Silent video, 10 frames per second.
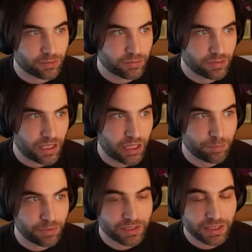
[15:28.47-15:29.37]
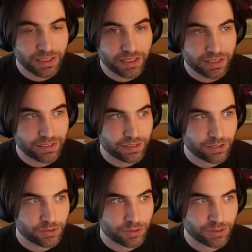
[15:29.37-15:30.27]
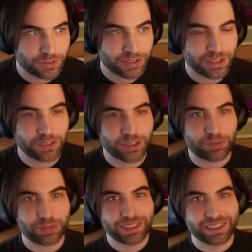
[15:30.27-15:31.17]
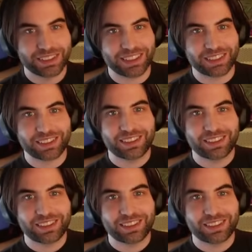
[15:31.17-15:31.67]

up until then, you're still gonna be seeing